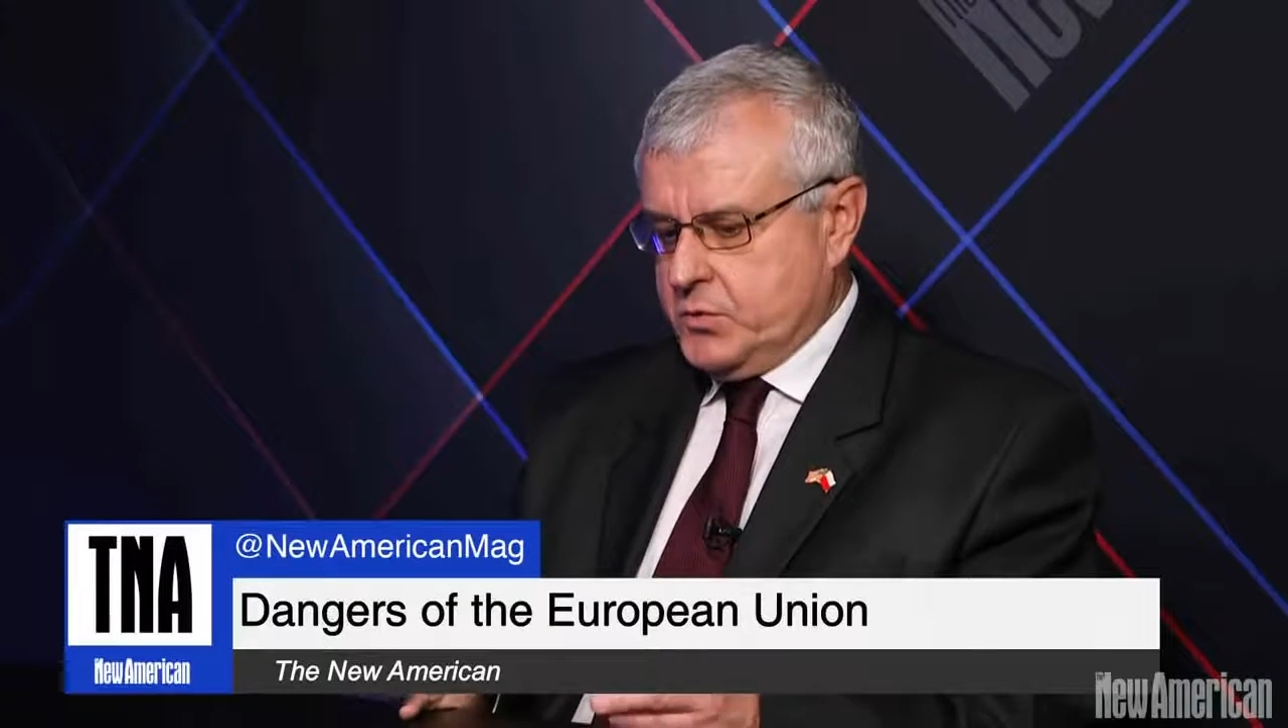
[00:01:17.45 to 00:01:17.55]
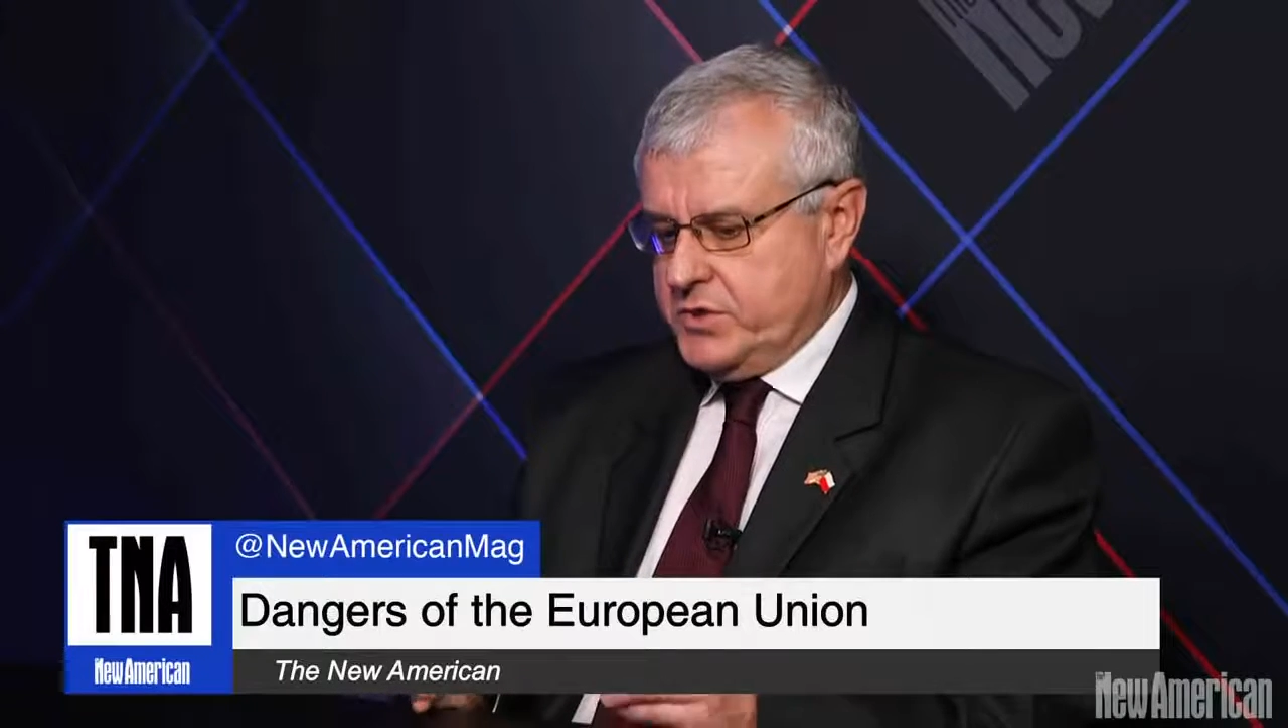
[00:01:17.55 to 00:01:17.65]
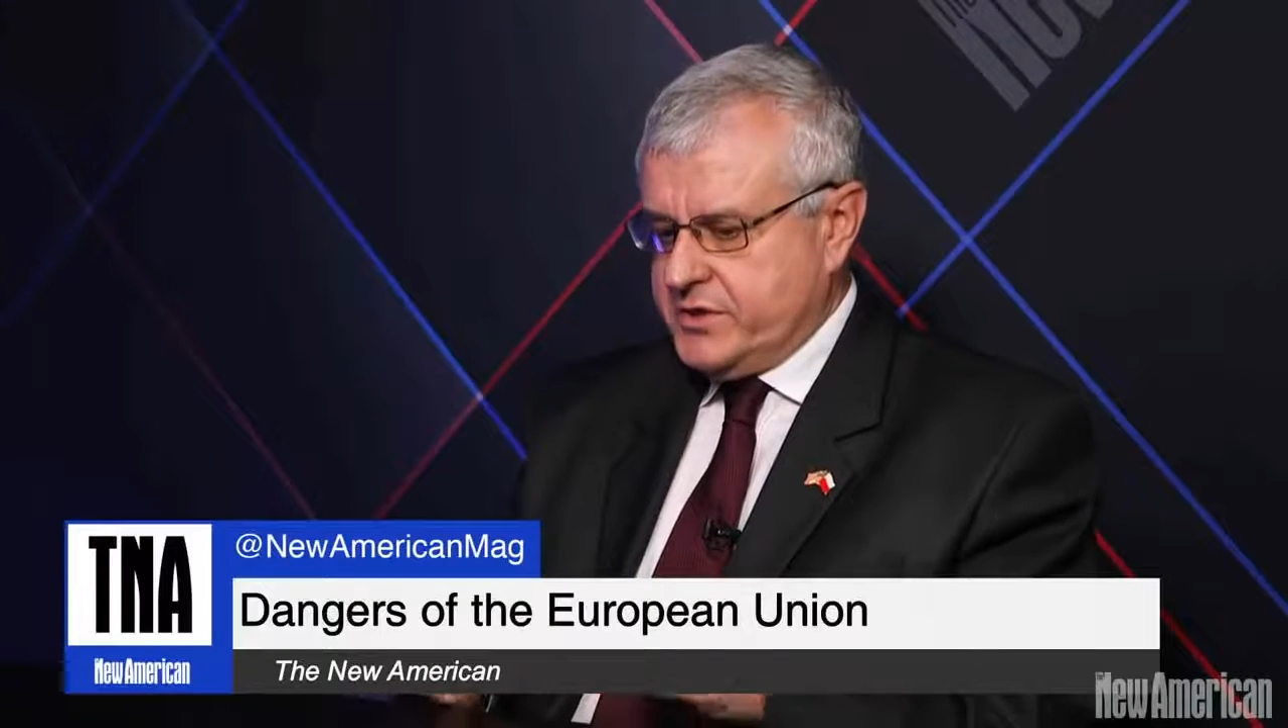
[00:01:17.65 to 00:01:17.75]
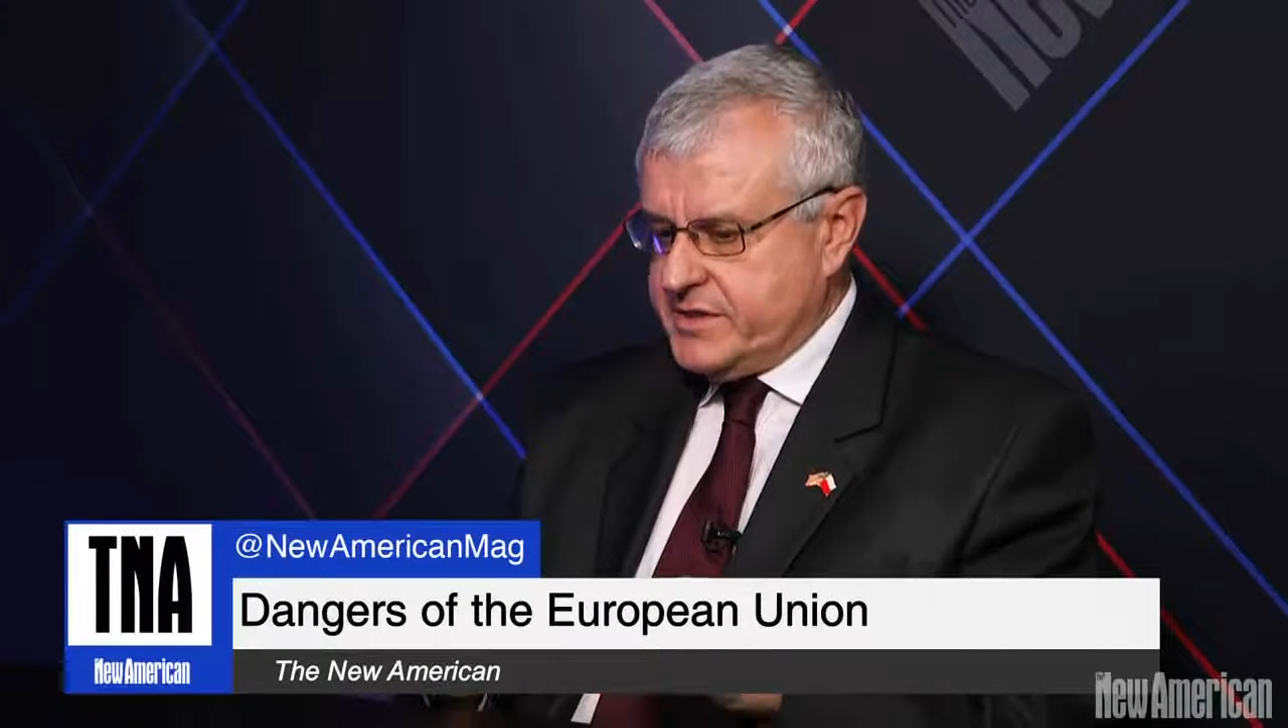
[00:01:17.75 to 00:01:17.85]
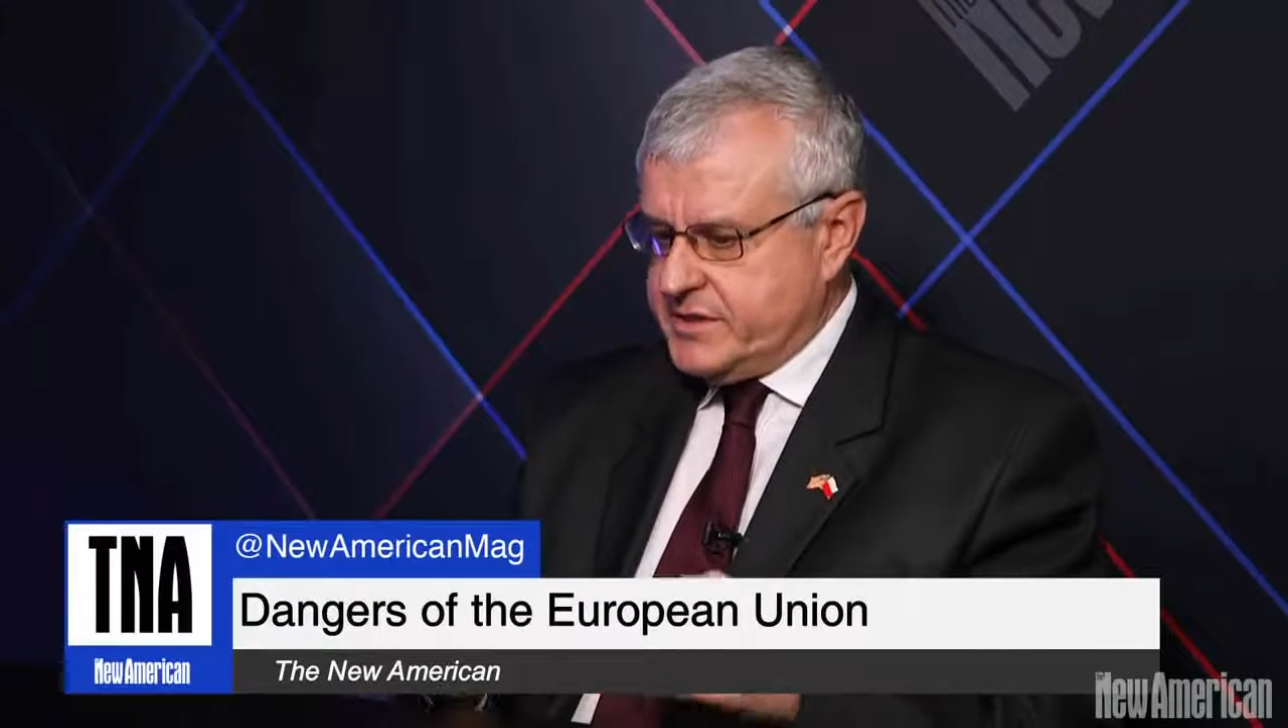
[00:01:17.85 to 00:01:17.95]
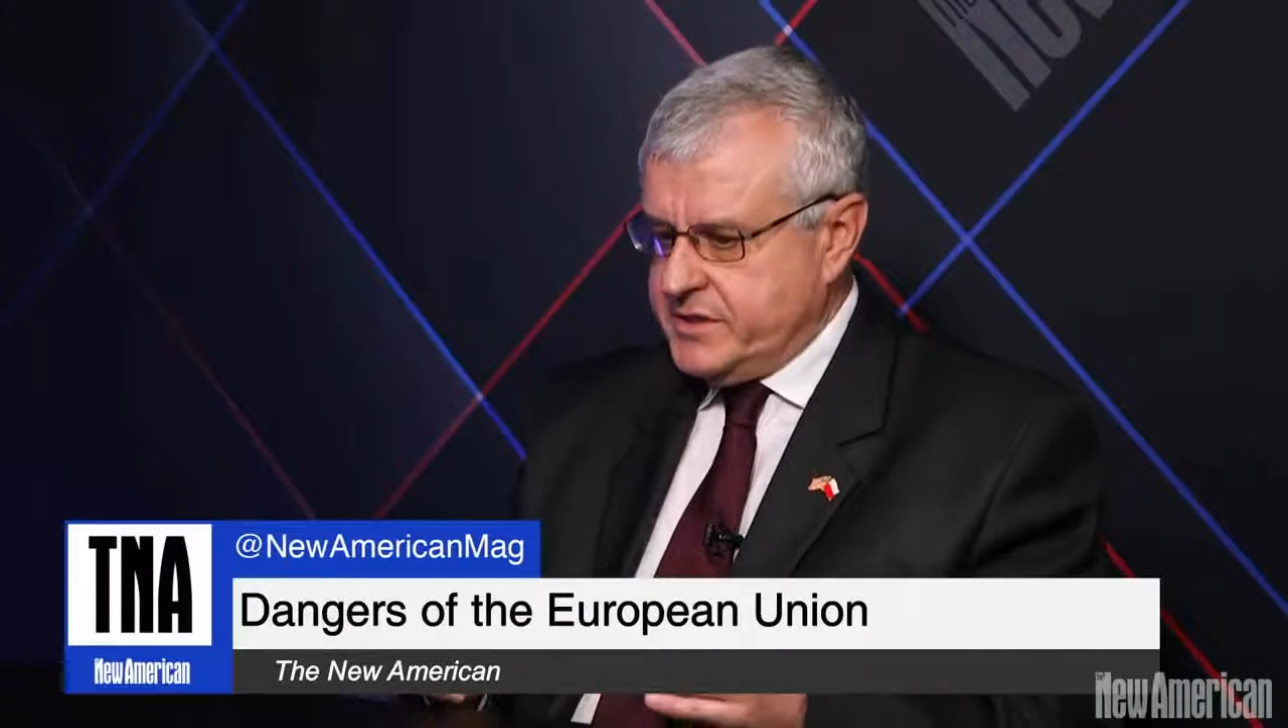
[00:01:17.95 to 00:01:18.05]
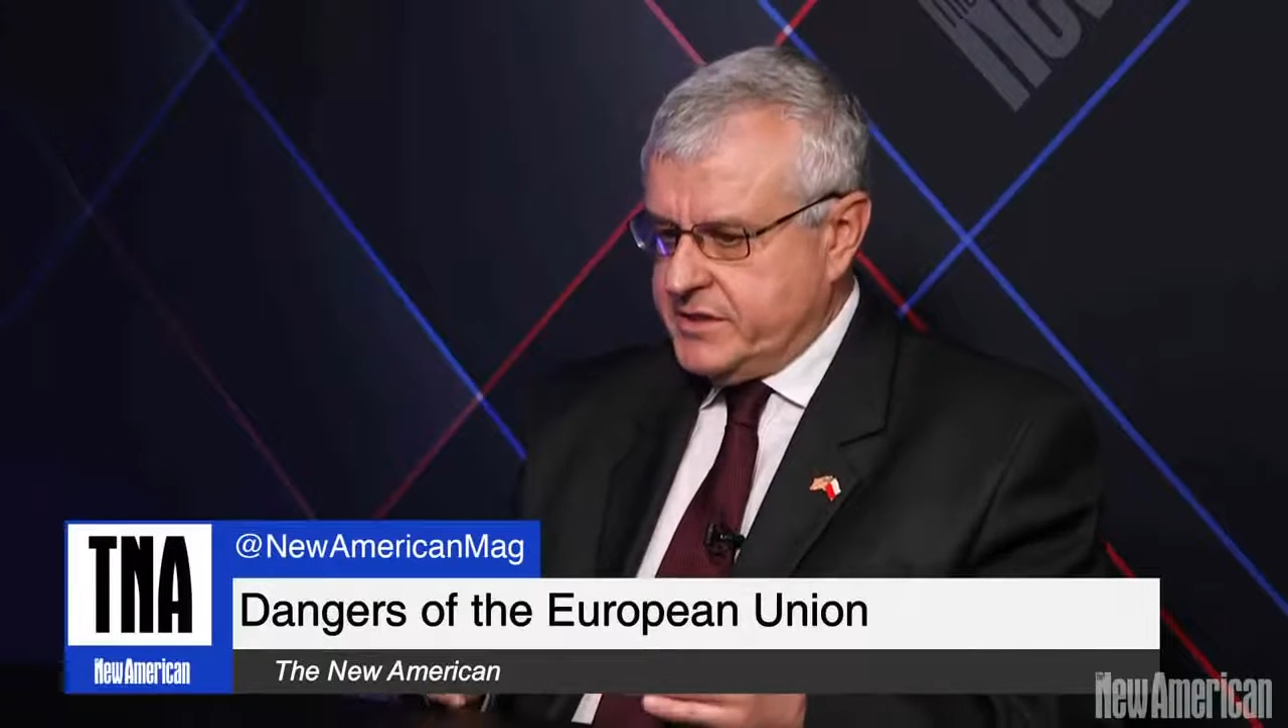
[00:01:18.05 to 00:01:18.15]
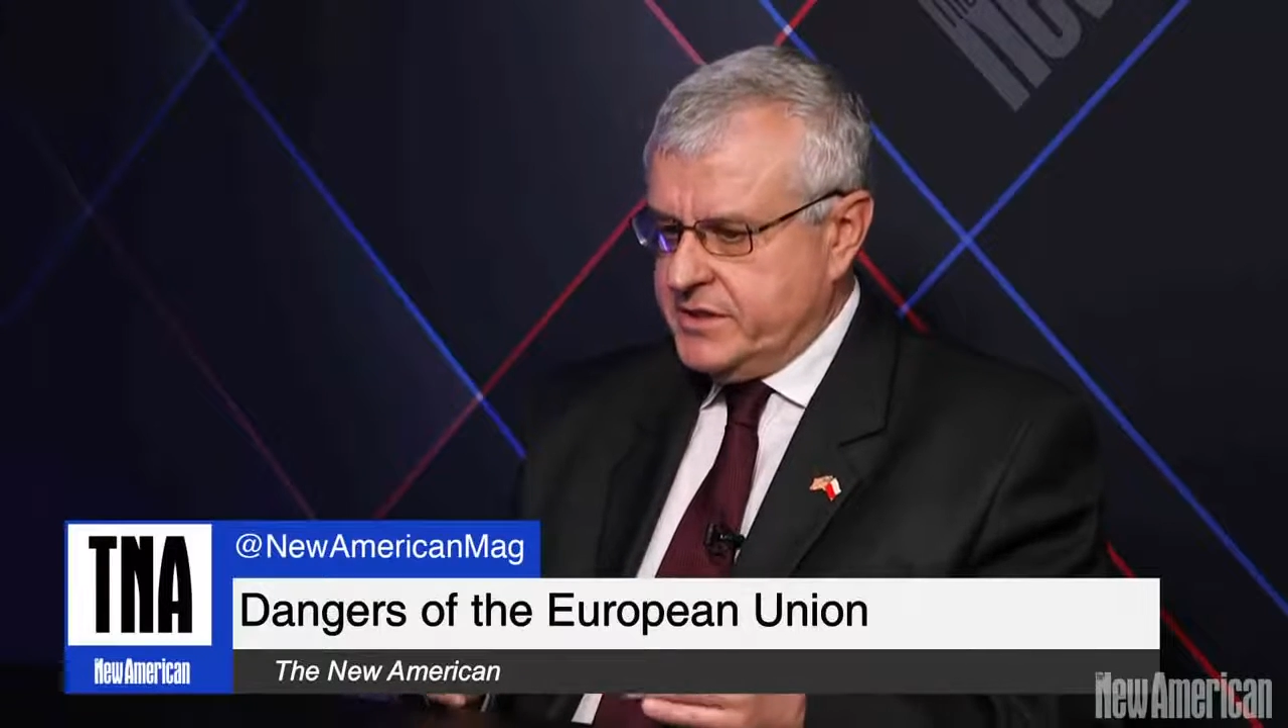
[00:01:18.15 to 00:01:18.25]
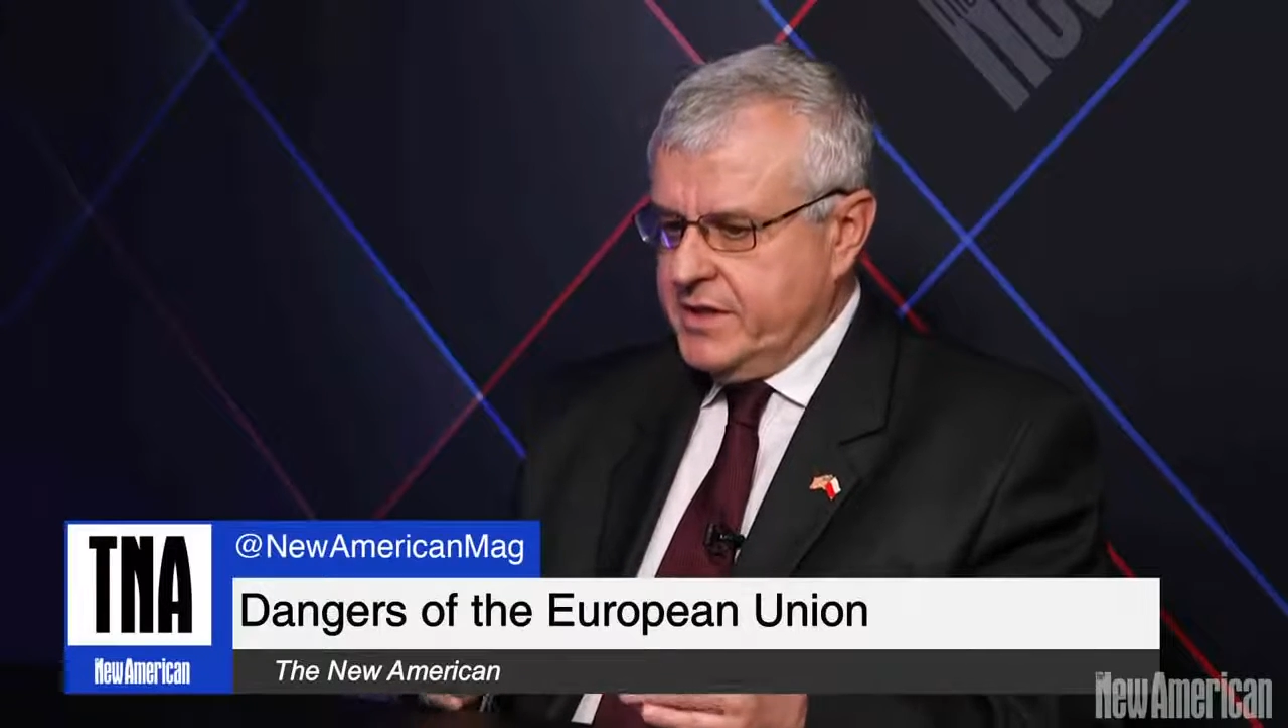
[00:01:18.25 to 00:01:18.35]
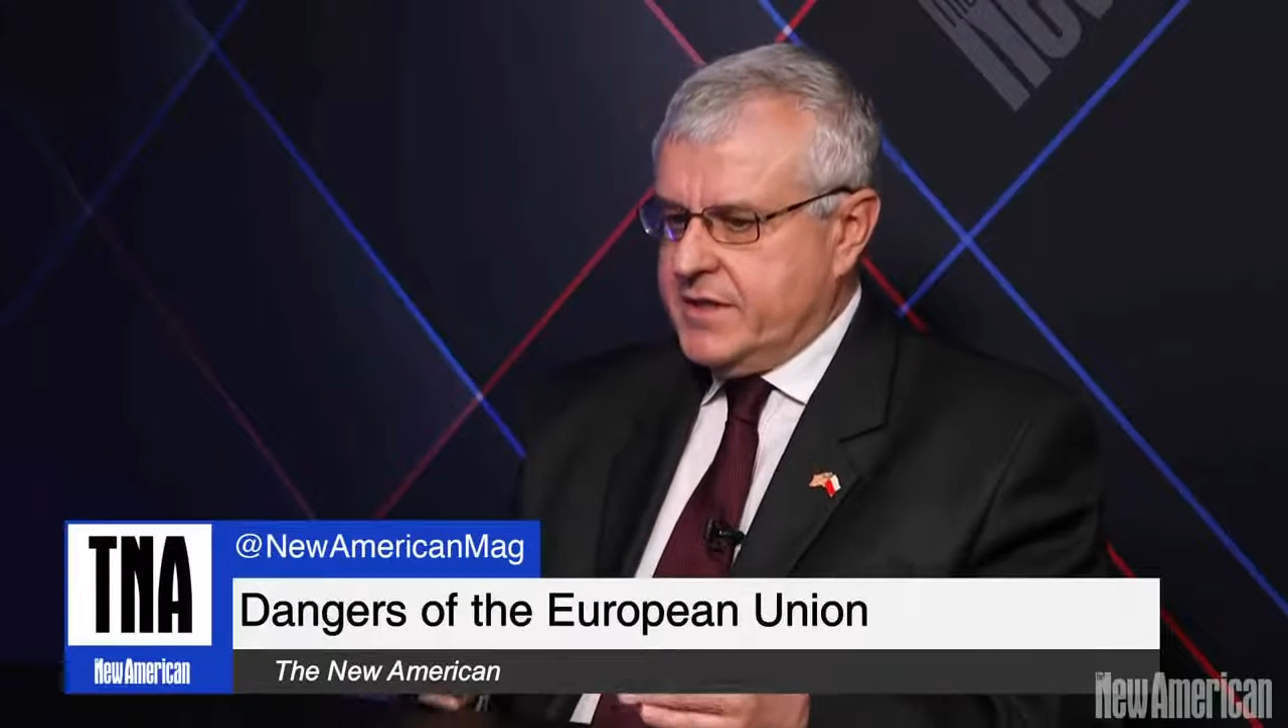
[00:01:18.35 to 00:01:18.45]
we
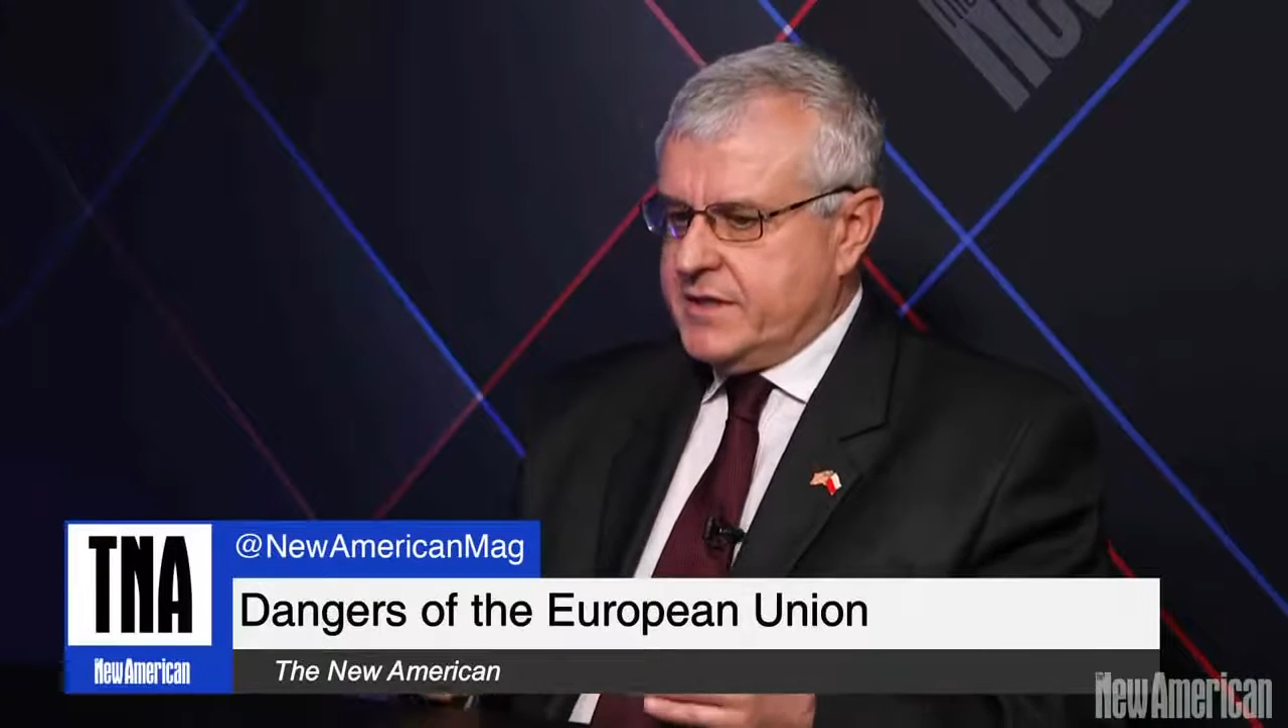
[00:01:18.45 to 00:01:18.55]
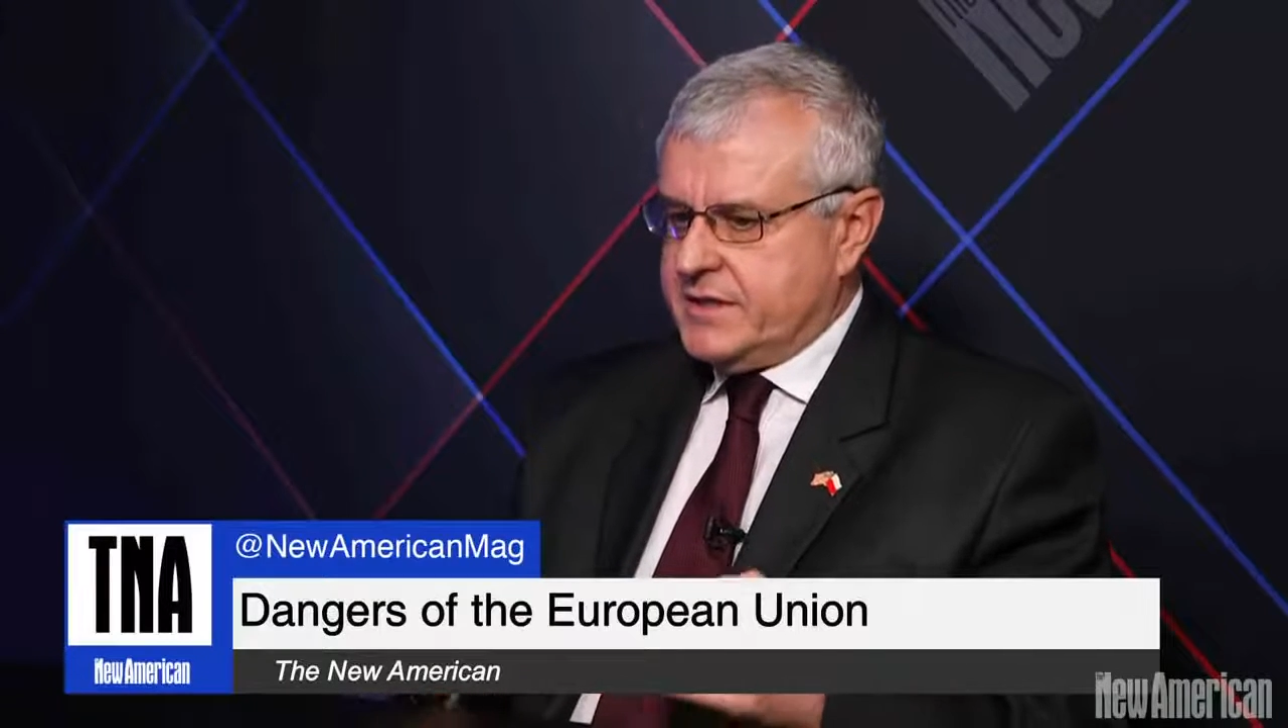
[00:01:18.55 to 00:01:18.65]
see